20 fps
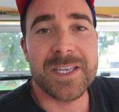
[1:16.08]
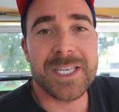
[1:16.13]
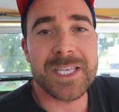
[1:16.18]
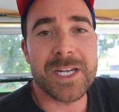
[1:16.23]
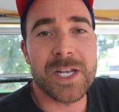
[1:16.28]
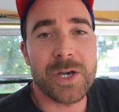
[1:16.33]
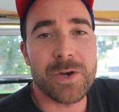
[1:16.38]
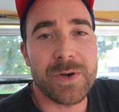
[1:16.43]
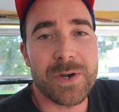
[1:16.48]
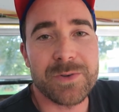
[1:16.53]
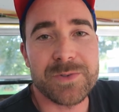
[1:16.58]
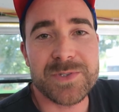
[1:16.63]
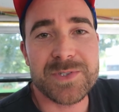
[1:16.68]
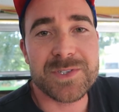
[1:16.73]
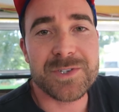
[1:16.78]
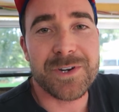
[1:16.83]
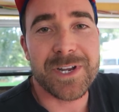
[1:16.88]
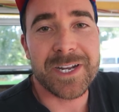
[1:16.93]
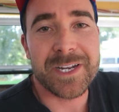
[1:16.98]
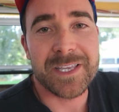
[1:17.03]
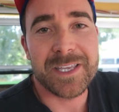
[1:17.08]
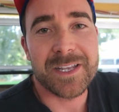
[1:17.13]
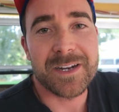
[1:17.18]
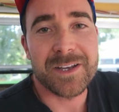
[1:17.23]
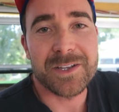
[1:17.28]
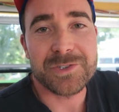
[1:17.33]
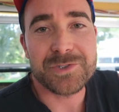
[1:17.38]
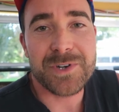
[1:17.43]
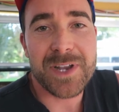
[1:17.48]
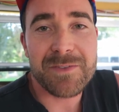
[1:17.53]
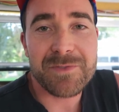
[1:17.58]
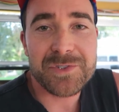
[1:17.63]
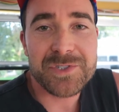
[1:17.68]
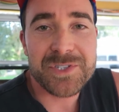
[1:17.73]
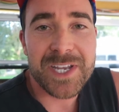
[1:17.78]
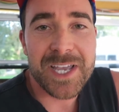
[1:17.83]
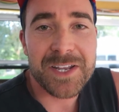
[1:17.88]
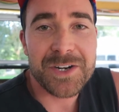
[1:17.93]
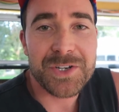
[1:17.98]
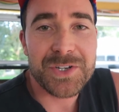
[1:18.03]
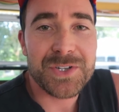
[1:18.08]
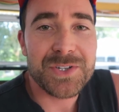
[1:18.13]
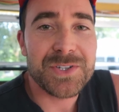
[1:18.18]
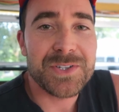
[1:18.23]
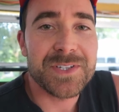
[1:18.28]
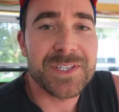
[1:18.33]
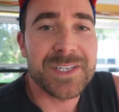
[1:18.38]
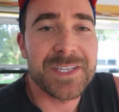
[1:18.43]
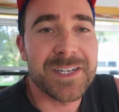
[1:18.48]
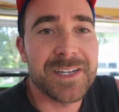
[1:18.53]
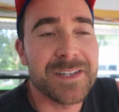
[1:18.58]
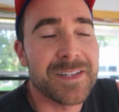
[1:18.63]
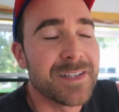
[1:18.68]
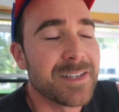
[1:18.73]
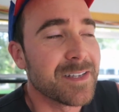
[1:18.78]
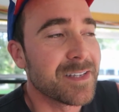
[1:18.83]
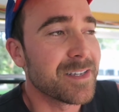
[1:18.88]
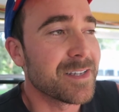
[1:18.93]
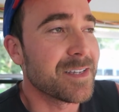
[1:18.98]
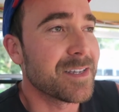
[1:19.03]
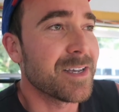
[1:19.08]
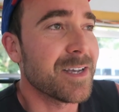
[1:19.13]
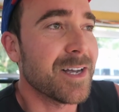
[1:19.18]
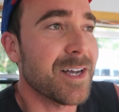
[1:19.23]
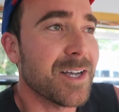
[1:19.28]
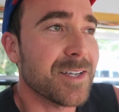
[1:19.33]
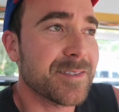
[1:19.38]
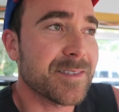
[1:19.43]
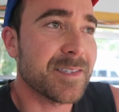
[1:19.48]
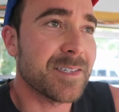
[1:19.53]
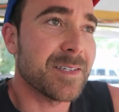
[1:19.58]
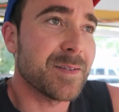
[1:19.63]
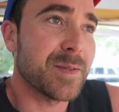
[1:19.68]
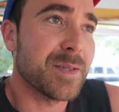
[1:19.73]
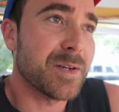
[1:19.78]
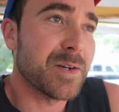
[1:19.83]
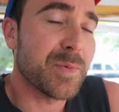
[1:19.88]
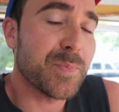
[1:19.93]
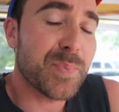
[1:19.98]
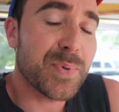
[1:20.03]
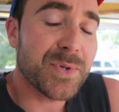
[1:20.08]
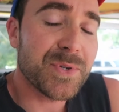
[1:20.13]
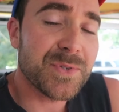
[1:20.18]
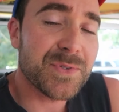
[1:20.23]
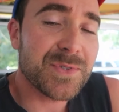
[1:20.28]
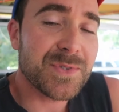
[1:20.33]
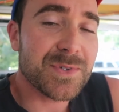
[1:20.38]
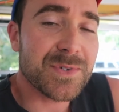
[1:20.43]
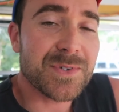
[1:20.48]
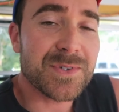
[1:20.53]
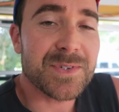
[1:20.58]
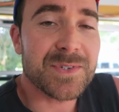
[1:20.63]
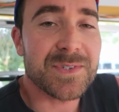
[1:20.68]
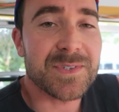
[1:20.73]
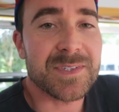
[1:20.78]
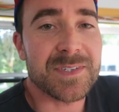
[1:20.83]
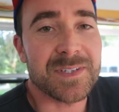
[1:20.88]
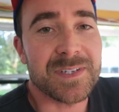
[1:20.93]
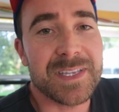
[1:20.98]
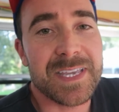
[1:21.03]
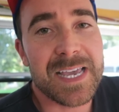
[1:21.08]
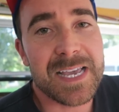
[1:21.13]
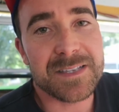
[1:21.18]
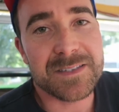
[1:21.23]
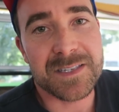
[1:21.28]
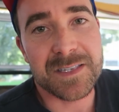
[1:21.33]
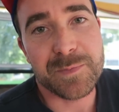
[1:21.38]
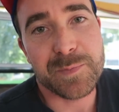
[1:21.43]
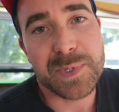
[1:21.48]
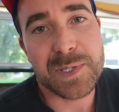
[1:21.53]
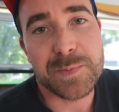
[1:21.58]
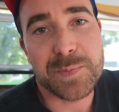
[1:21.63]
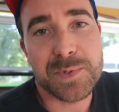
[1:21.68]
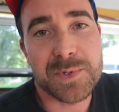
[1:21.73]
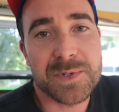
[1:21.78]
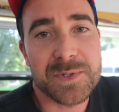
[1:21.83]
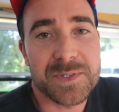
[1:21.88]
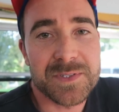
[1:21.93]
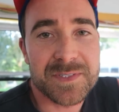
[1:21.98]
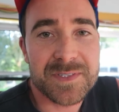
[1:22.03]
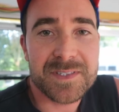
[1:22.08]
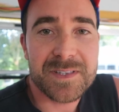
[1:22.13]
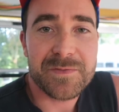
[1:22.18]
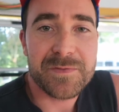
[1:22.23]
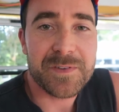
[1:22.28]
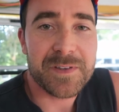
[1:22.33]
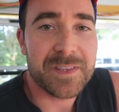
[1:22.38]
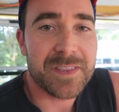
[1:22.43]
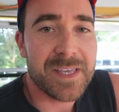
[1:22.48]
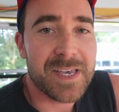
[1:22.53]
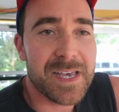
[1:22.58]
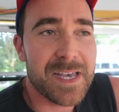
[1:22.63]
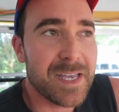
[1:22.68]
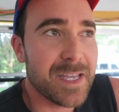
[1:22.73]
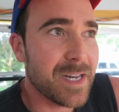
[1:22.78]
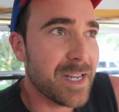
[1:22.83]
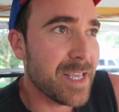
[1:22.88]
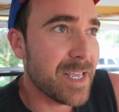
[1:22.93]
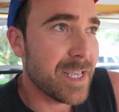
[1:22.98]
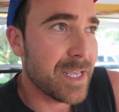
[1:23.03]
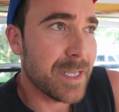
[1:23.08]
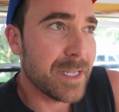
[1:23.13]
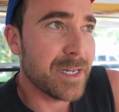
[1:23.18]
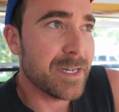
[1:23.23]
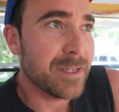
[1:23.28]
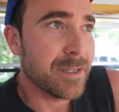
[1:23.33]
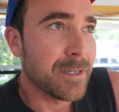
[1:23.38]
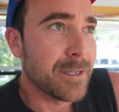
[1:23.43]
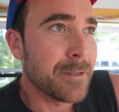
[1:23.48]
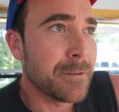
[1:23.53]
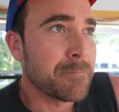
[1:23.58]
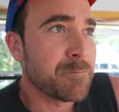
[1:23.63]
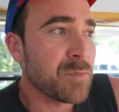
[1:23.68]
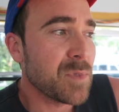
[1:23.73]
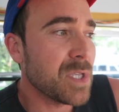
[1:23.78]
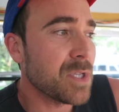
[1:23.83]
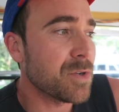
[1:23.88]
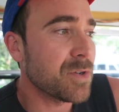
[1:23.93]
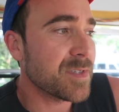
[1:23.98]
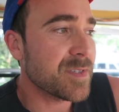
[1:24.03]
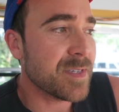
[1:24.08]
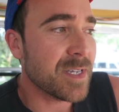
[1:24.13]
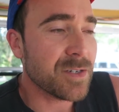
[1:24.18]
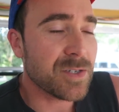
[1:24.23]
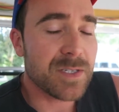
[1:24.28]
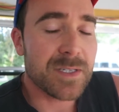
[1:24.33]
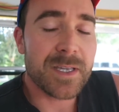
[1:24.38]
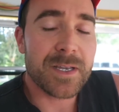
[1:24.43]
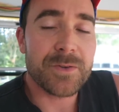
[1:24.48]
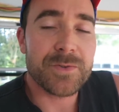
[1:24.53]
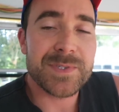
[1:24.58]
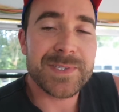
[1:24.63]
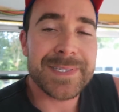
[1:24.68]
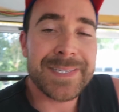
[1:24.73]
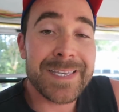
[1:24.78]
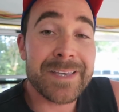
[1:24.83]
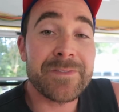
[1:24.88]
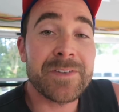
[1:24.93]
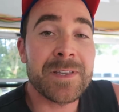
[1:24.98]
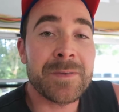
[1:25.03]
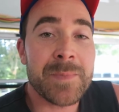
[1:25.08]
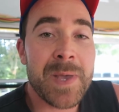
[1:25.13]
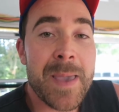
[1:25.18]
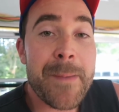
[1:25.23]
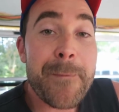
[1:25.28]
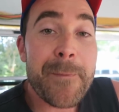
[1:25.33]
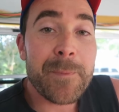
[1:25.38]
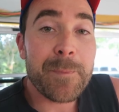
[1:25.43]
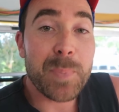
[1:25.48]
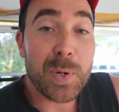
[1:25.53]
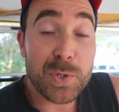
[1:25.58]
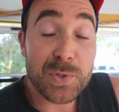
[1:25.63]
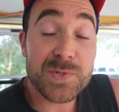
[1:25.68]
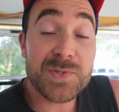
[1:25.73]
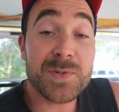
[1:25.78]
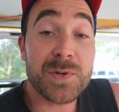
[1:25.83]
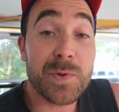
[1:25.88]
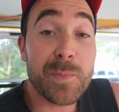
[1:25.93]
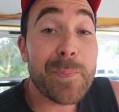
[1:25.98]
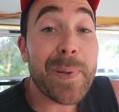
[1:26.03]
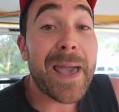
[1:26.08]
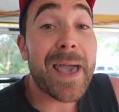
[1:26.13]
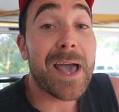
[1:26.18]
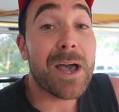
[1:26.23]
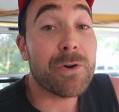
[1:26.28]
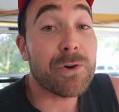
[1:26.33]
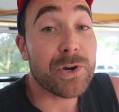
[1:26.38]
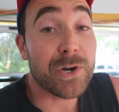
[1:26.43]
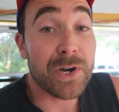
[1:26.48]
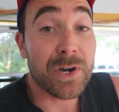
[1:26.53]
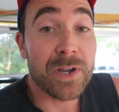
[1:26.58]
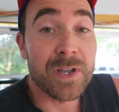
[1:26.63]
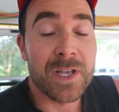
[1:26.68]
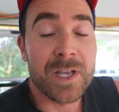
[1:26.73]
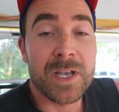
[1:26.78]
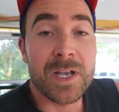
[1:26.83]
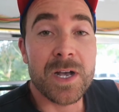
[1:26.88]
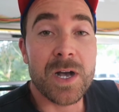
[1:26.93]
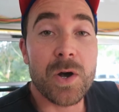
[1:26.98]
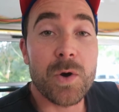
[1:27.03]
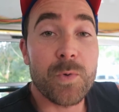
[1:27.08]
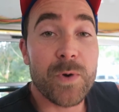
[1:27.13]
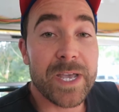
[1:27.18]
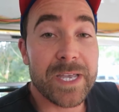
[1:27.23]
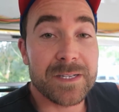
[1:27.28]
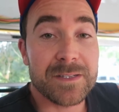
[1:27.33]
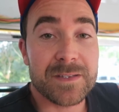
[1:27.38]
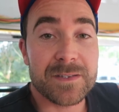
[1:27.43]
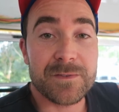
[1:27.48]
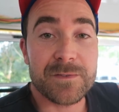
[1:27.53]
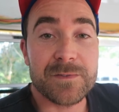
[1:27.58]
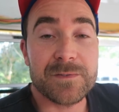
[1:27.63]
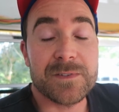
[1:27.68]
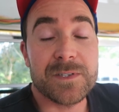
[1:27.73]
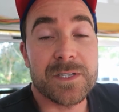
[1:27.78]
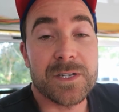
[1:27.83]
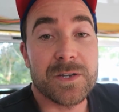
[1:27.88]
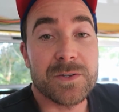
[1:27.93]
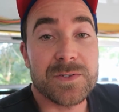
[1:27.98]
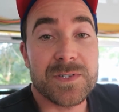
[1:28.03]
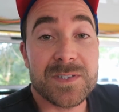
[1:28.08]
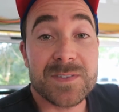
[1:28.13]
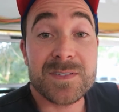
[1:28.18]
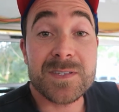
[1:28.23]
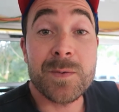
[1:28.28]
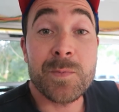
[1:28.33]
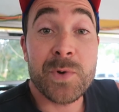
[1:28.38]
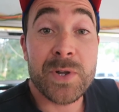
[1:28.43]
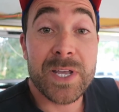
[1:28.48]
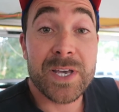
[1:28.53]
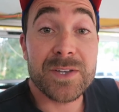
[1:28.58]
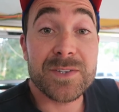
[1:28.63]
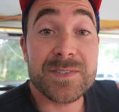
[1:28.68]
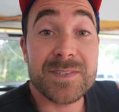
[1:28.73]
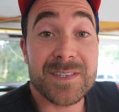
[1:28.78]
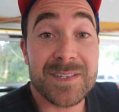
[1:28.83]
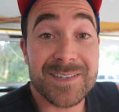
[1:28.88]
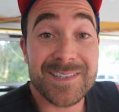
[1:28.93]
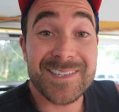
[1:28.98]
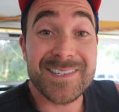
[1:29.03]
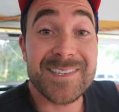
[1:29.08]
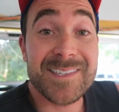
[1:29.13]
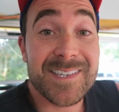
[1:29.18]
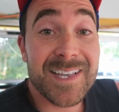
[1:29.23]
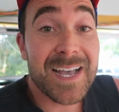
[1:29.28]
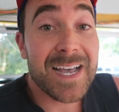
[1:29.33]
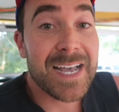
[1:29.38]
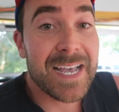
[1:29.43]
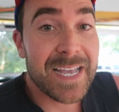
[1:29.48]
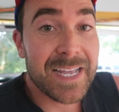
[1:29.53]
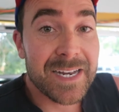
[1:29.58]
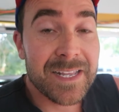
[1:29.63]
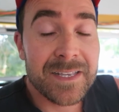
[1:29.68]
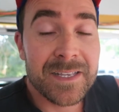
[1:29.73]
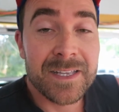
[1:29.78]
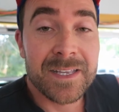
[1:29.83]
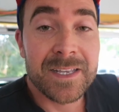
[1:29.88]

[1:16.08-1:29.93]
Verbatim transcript: you know, I was trying to get on Travel Channel and hustling, you know, producers and casting people and stuff like that, and you know, essentially I was giving my personal power away to, you know, to someone else to decide